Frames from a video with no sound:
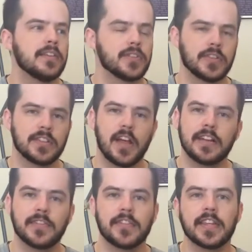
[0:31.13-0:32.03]
So there's a lot
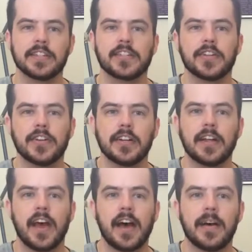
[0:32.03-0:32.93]
of different things to
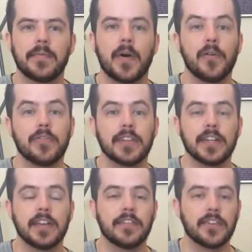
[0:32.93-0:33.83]
learn. Um,
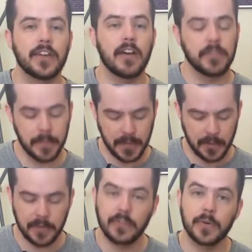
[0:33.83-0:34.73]
hopefully if you're not
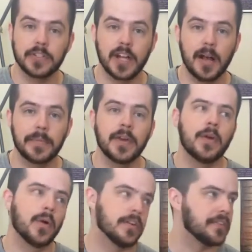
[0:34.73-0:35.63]
familiar with Photoshop
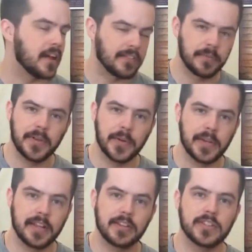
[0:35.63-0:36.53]
or if you're not familiar
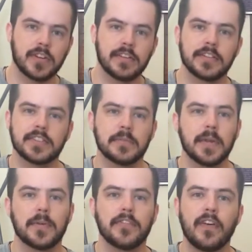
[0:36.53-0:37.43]
with Illustrator, you'll still
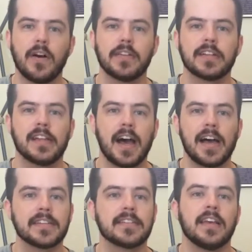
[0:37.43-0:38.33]
be able to follow the
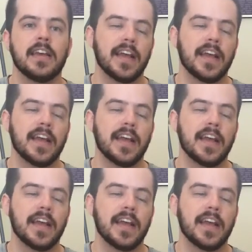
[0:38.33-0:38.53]
class.